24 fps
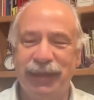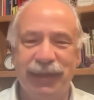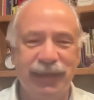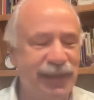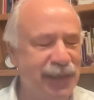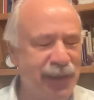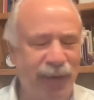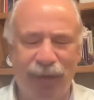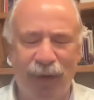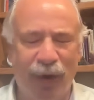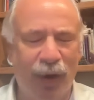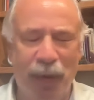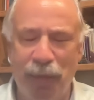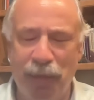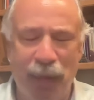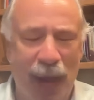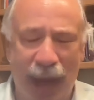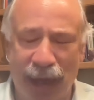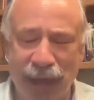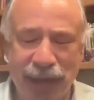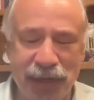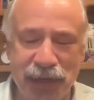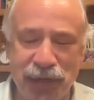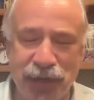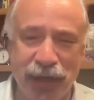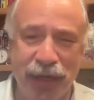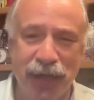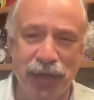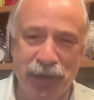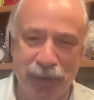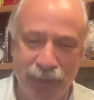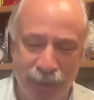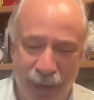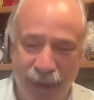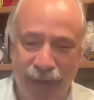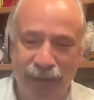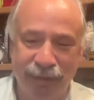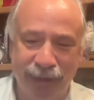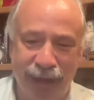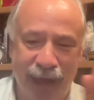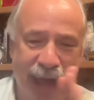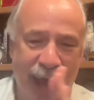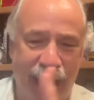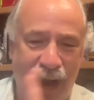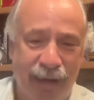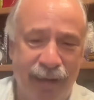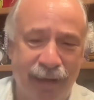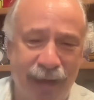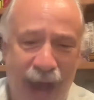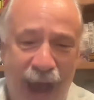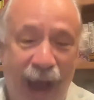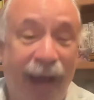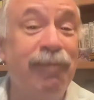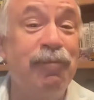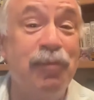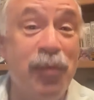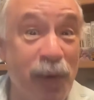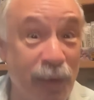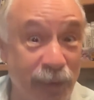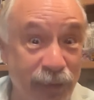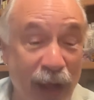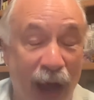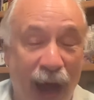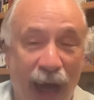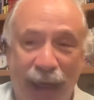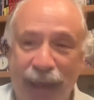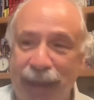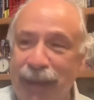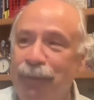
It's a very bad decision, but I've moved on.